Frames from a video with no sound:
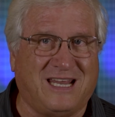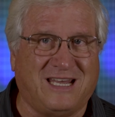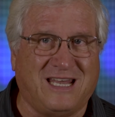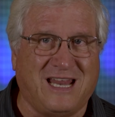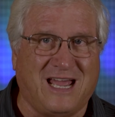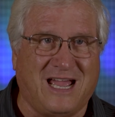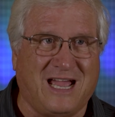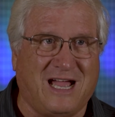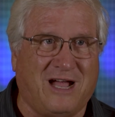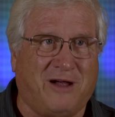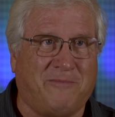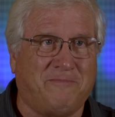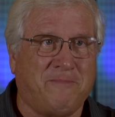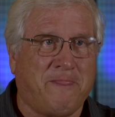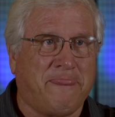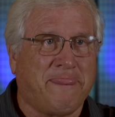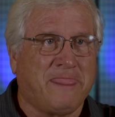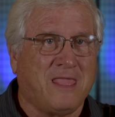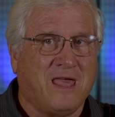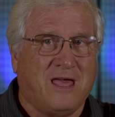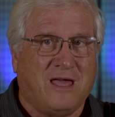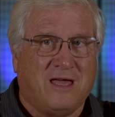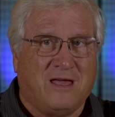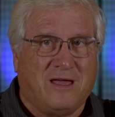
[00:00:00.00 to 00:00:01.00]
now,
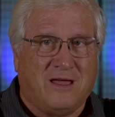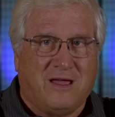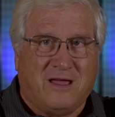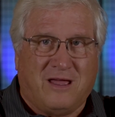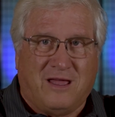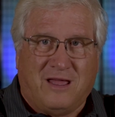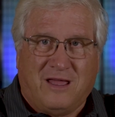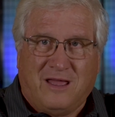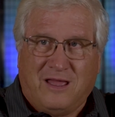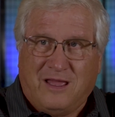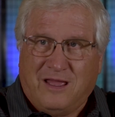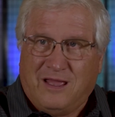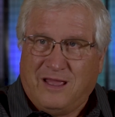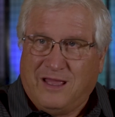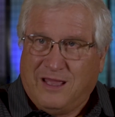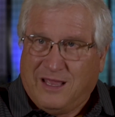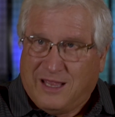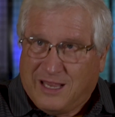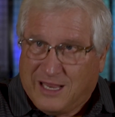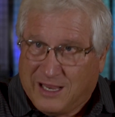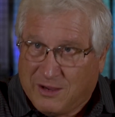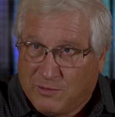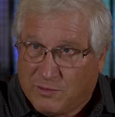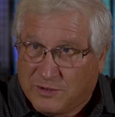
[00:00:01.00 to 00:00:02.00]

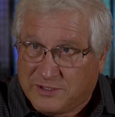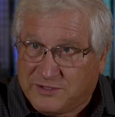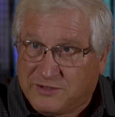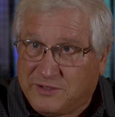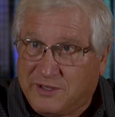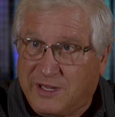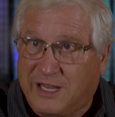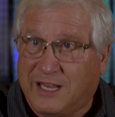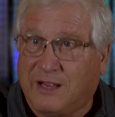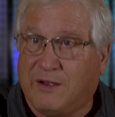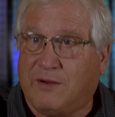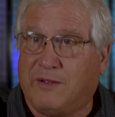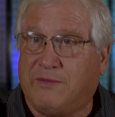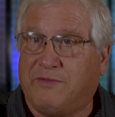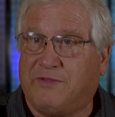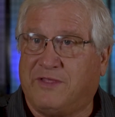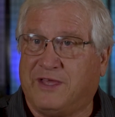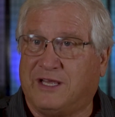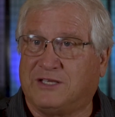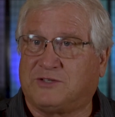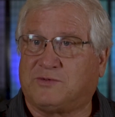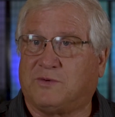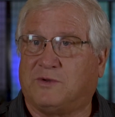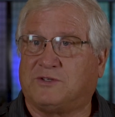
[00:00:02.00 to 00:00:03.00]

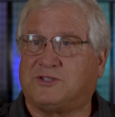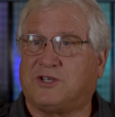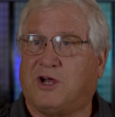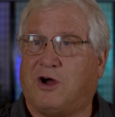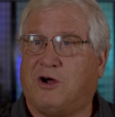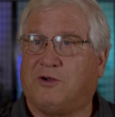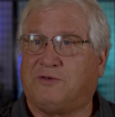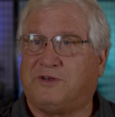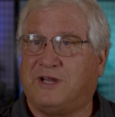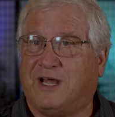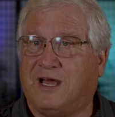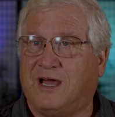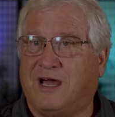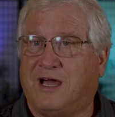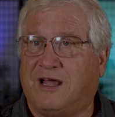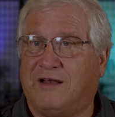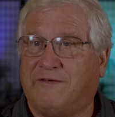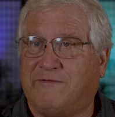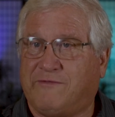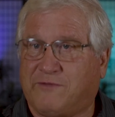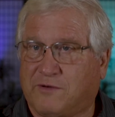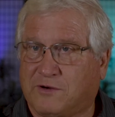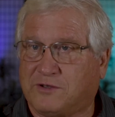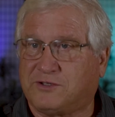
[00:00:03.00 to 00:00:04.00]
this was all
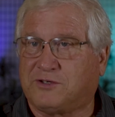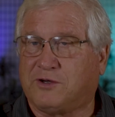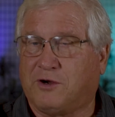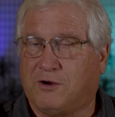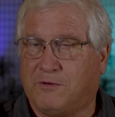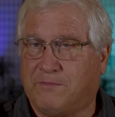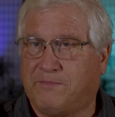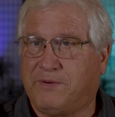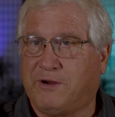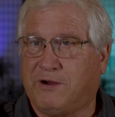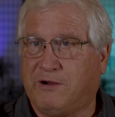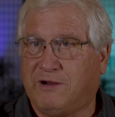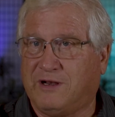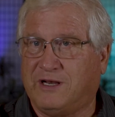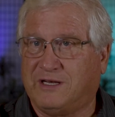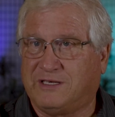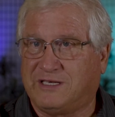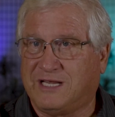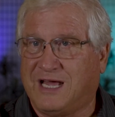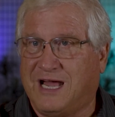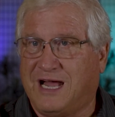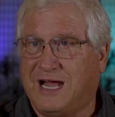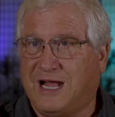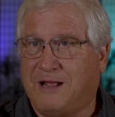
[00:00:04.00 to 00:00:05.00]
done for a certain period of
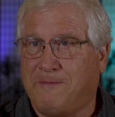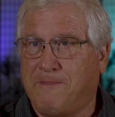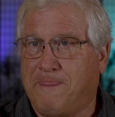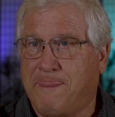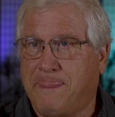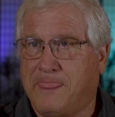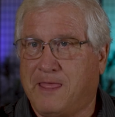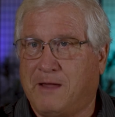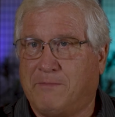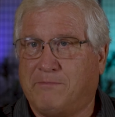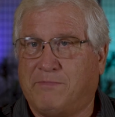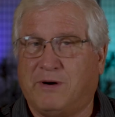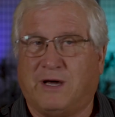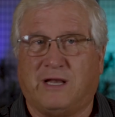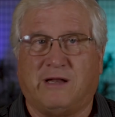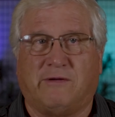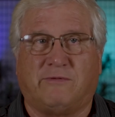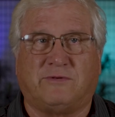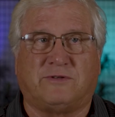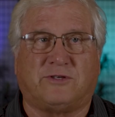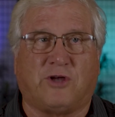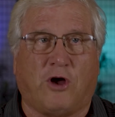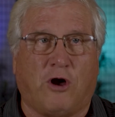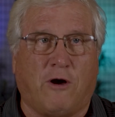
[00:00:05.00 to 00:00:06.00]
time, but it
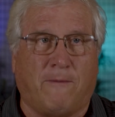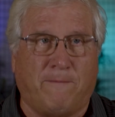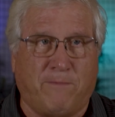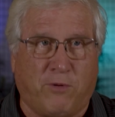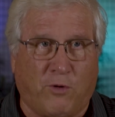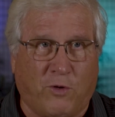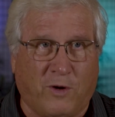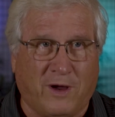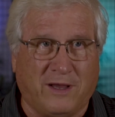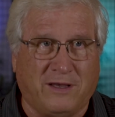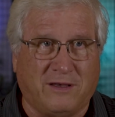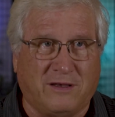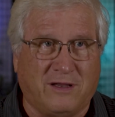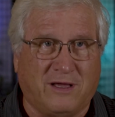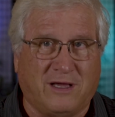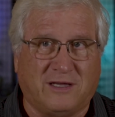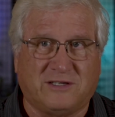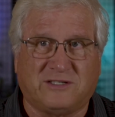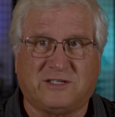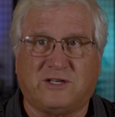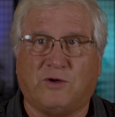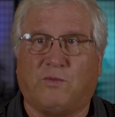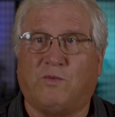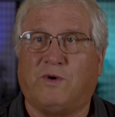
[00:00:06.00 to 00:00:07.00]
was all pointing
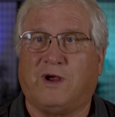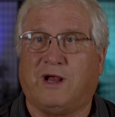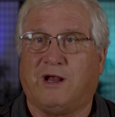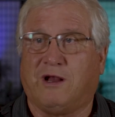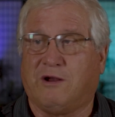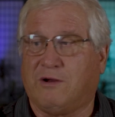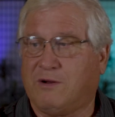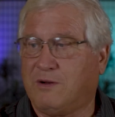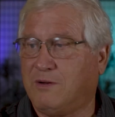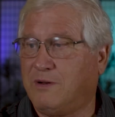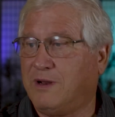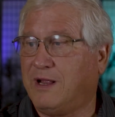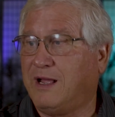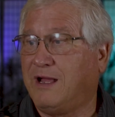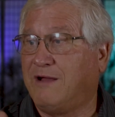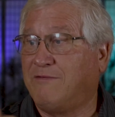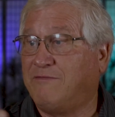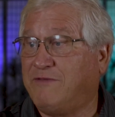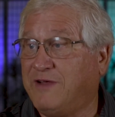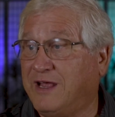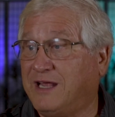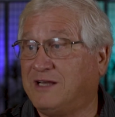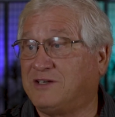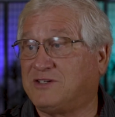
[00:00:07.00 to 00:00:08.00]
us to where
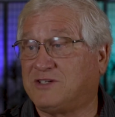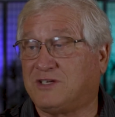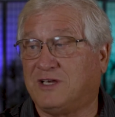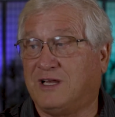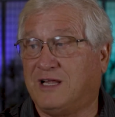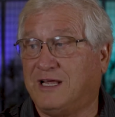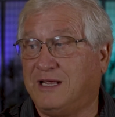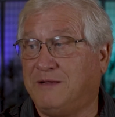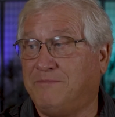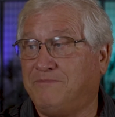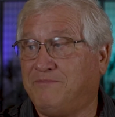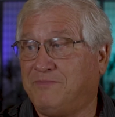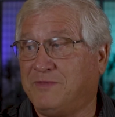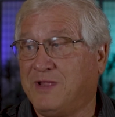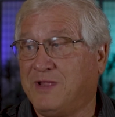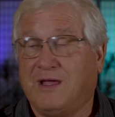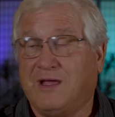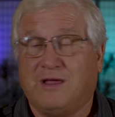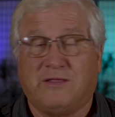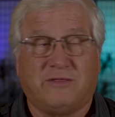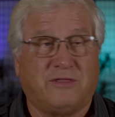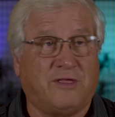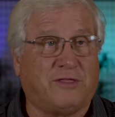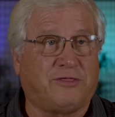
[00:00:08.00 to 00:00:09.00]
eventually
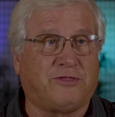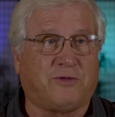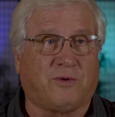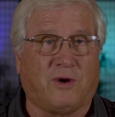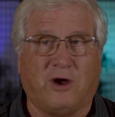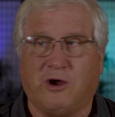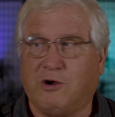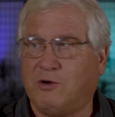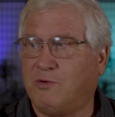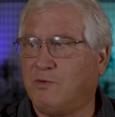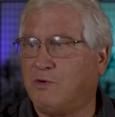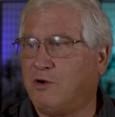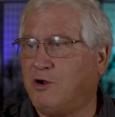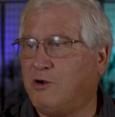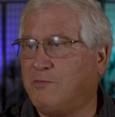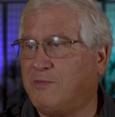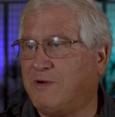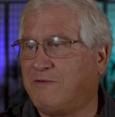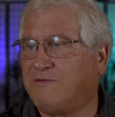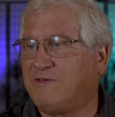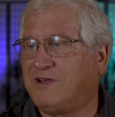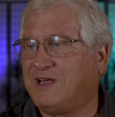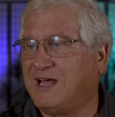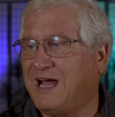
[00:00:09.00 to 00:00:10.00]
the throne room
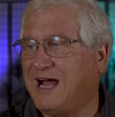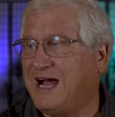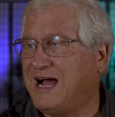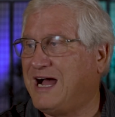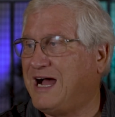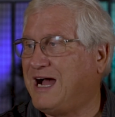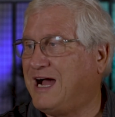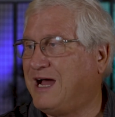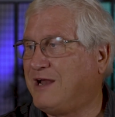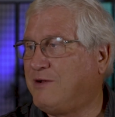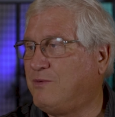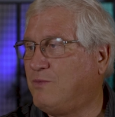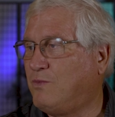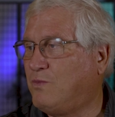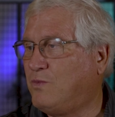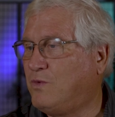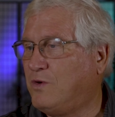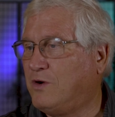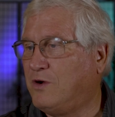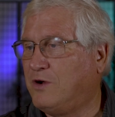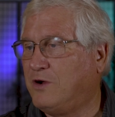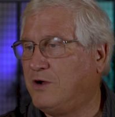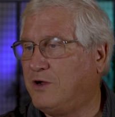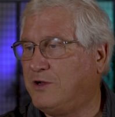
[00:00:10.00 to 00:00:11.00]
of God
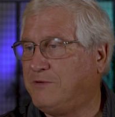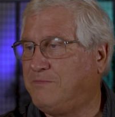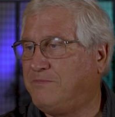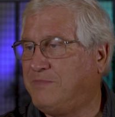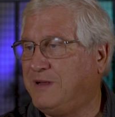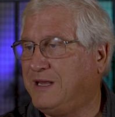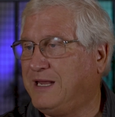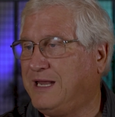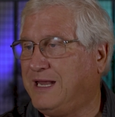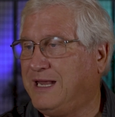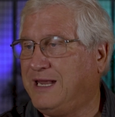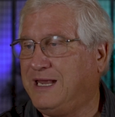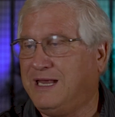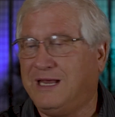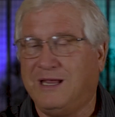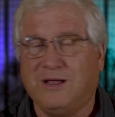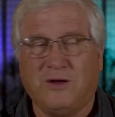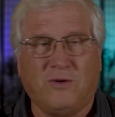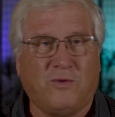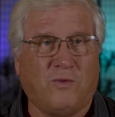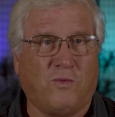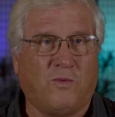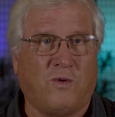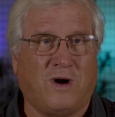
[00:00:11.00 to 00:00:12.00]
would be
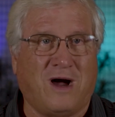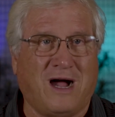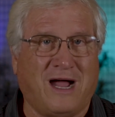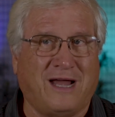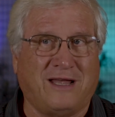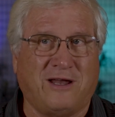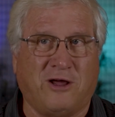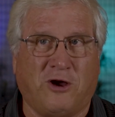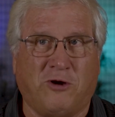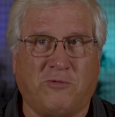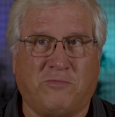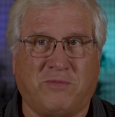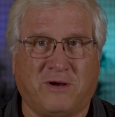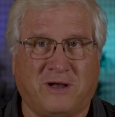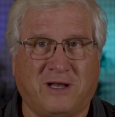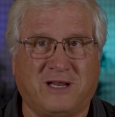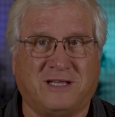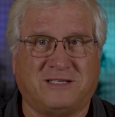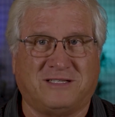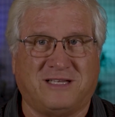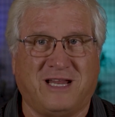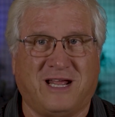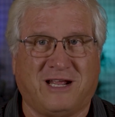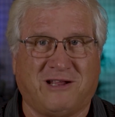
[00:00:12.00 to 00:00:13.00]
wide open.
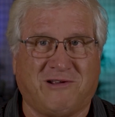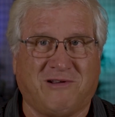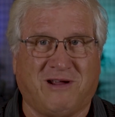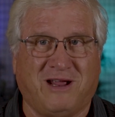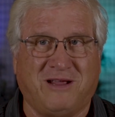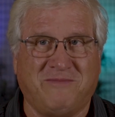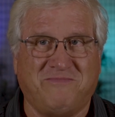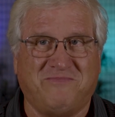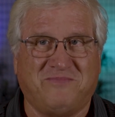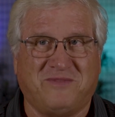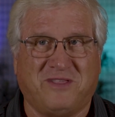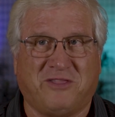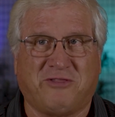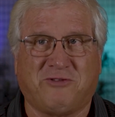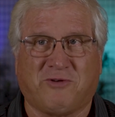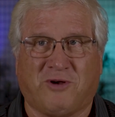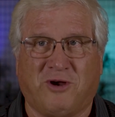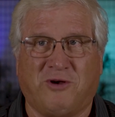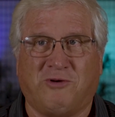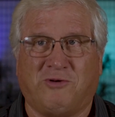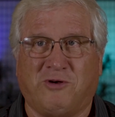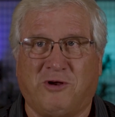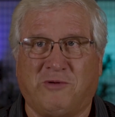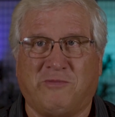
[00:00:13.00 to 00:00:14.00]
Isn't that great? The
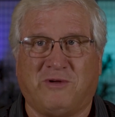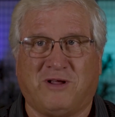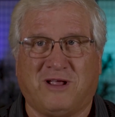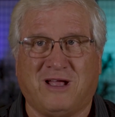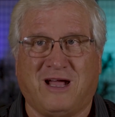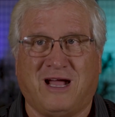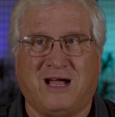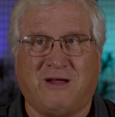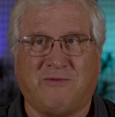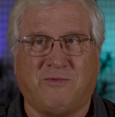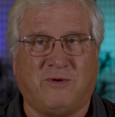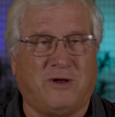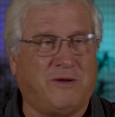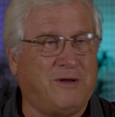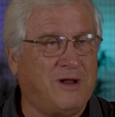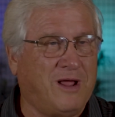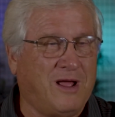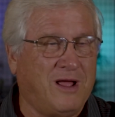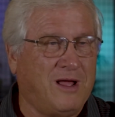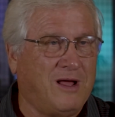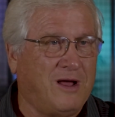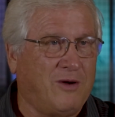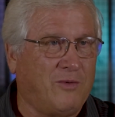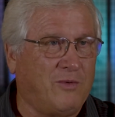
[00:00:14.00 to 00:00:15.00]
throne room of God
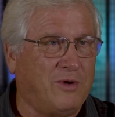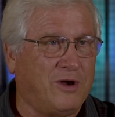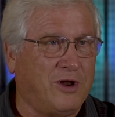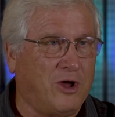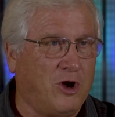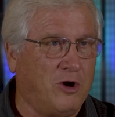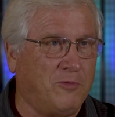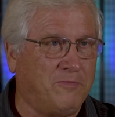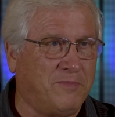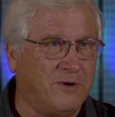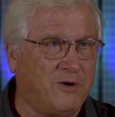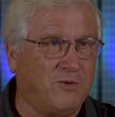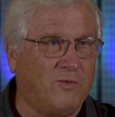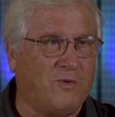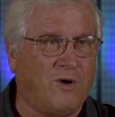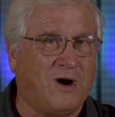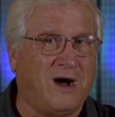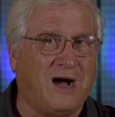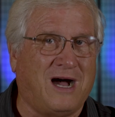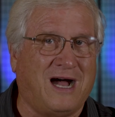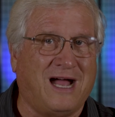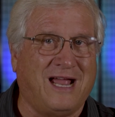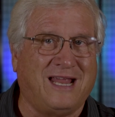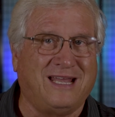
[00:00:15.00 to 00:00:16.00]
would open
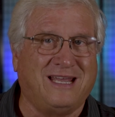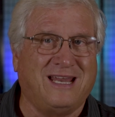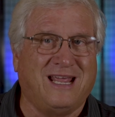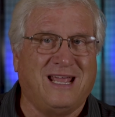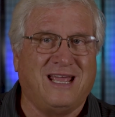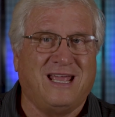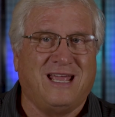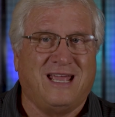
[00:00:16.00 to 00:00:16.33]
wide.